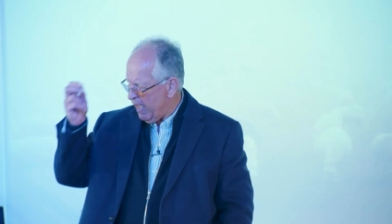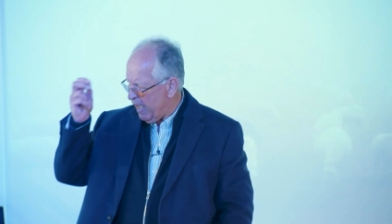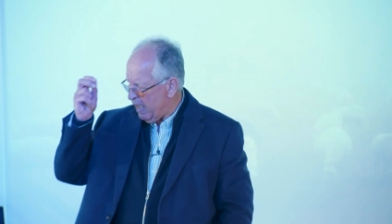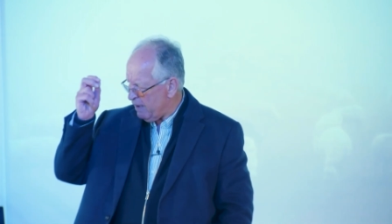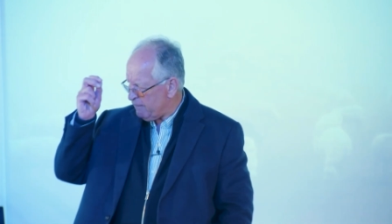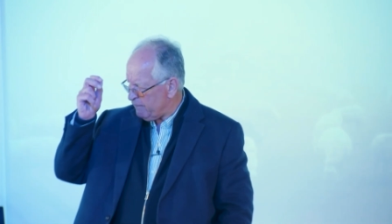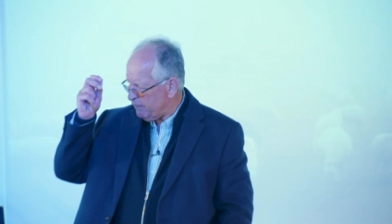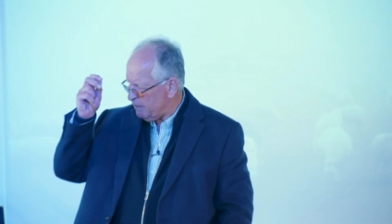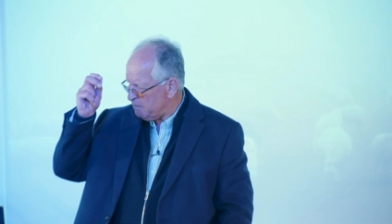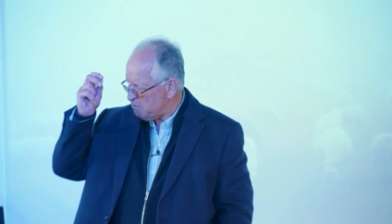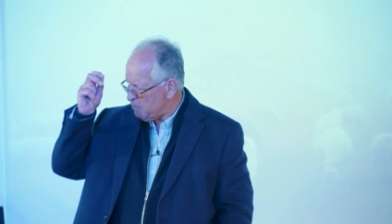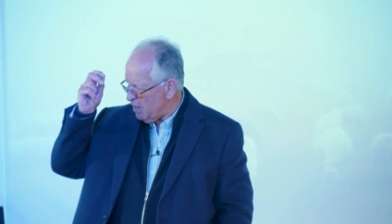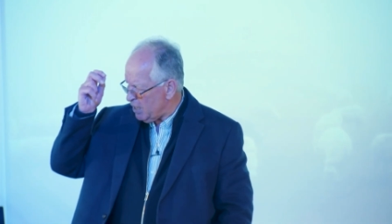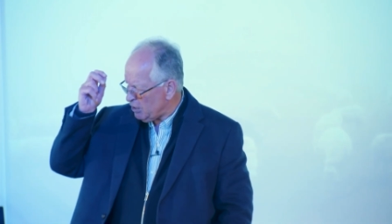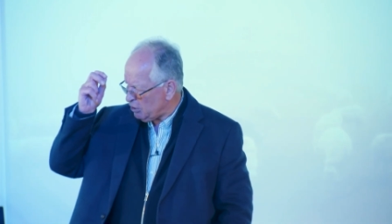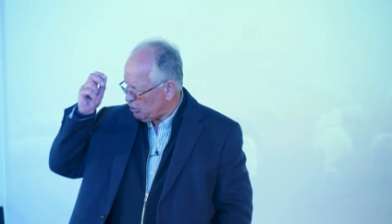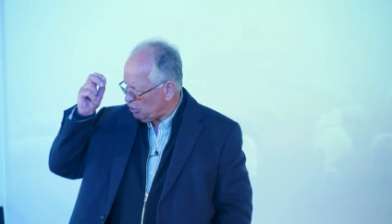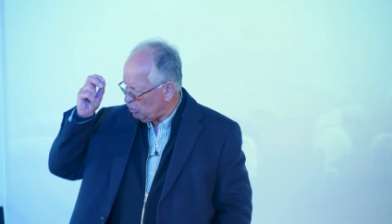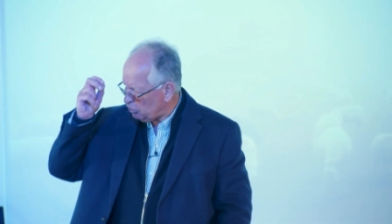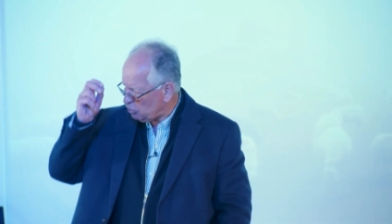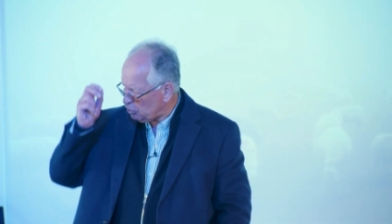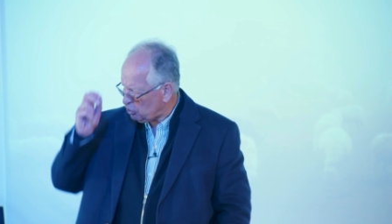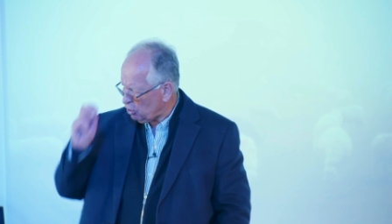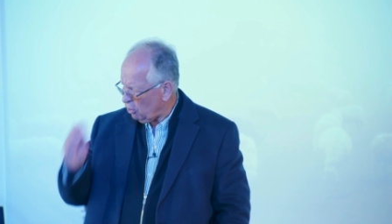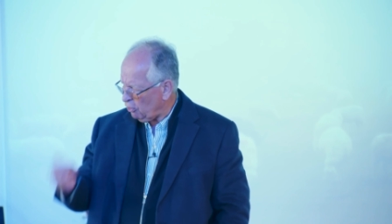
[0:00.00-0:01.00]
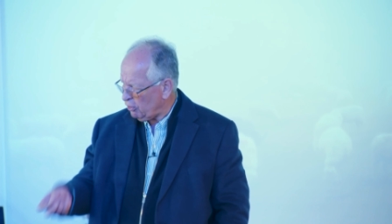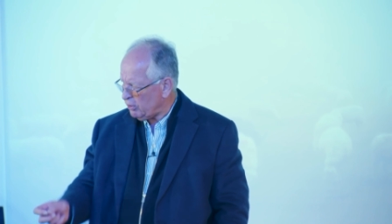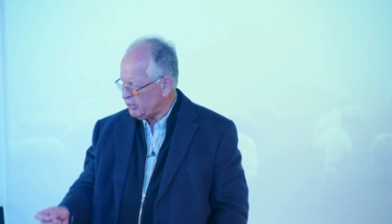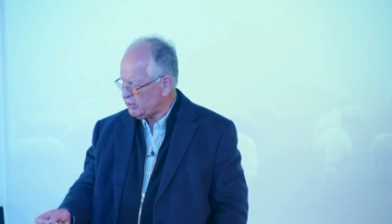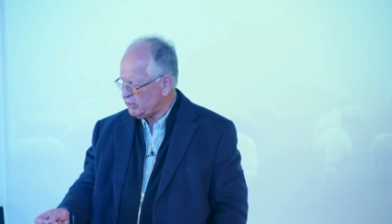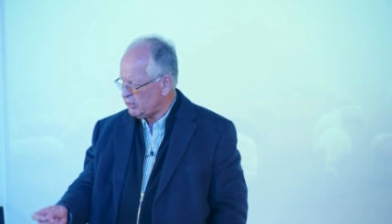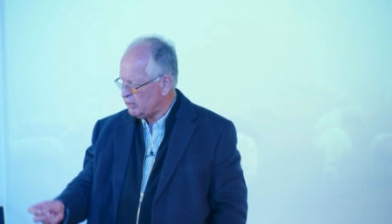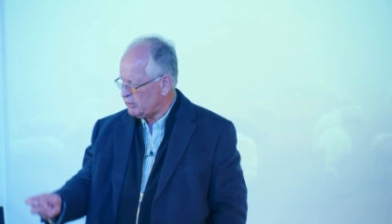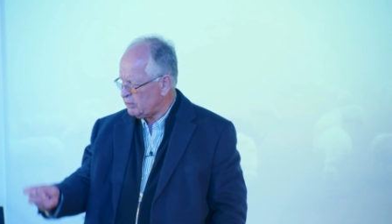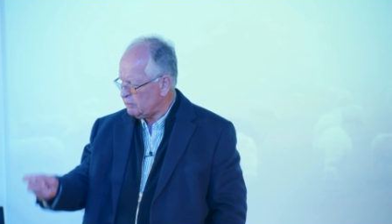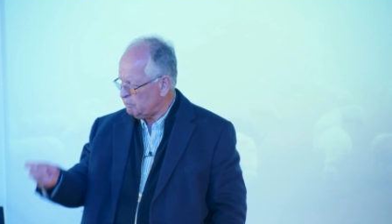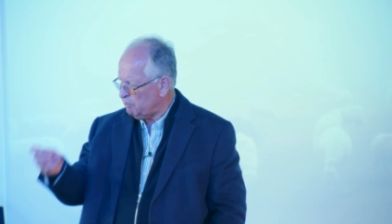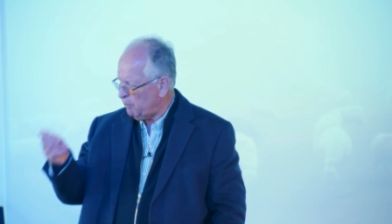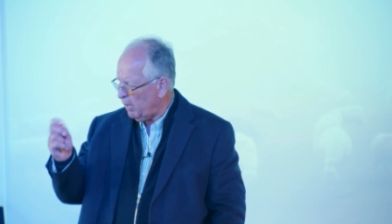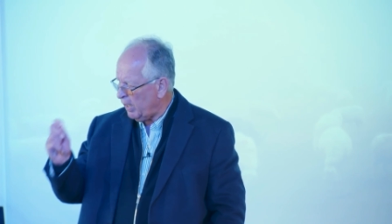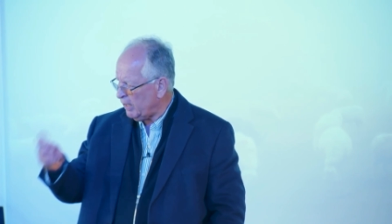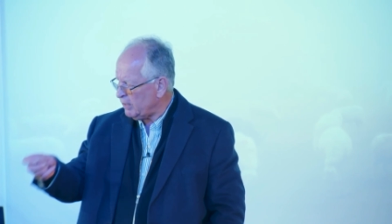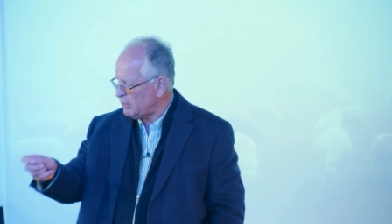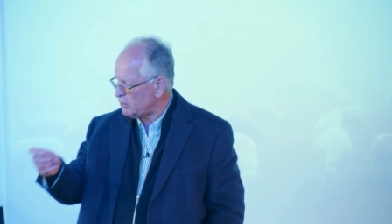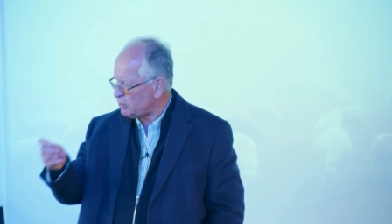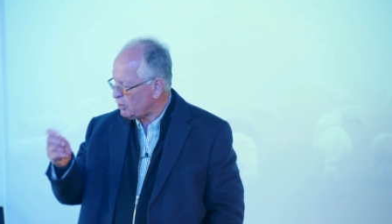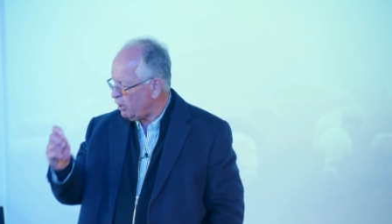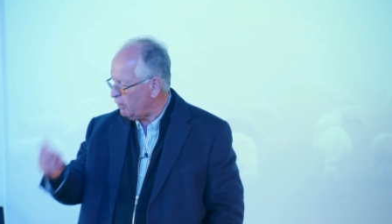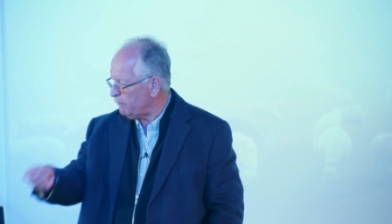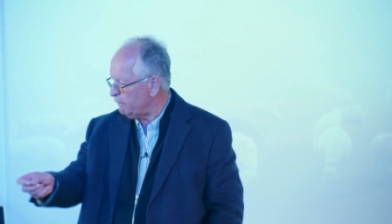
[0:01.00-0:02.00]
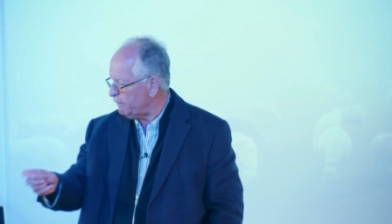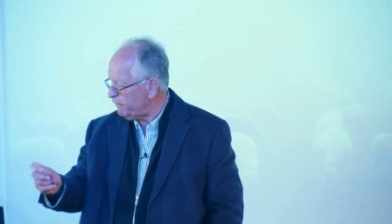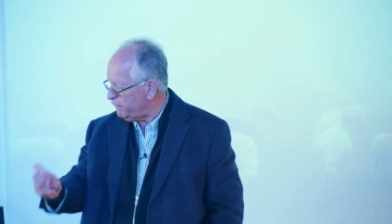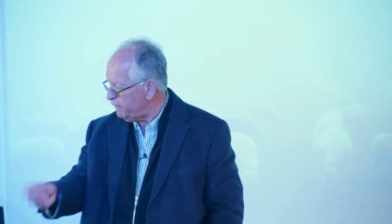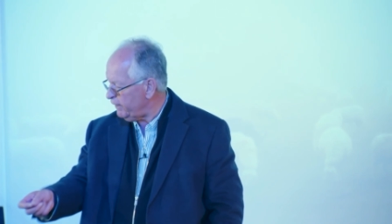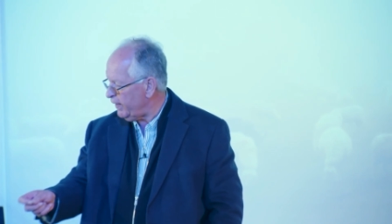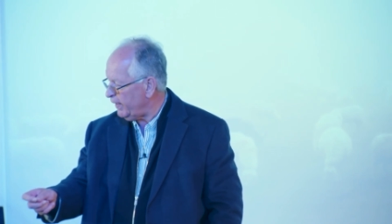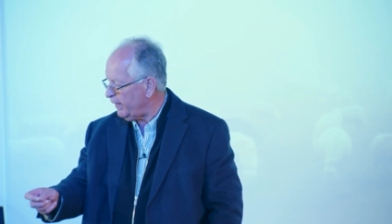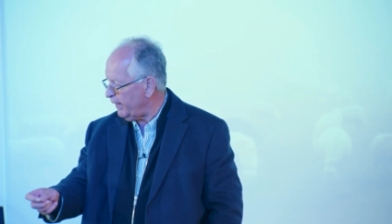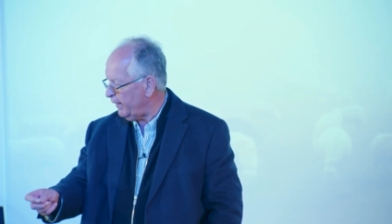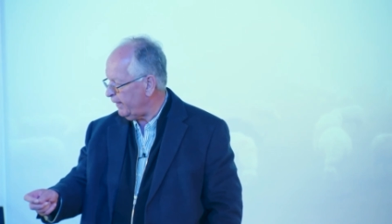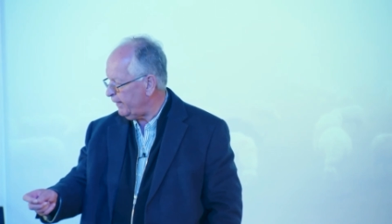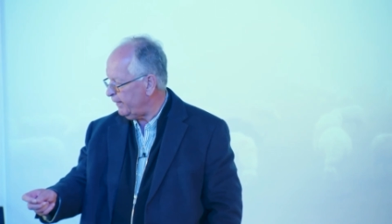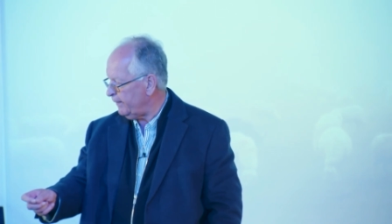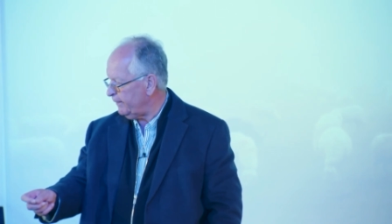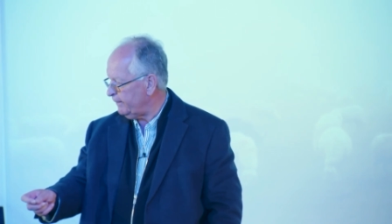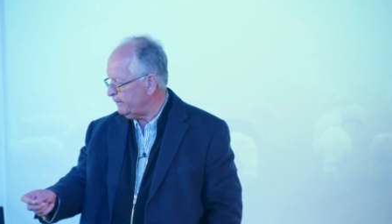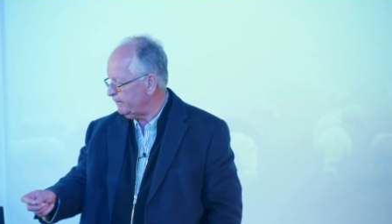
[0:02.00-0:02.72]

ever make your choices based on fear.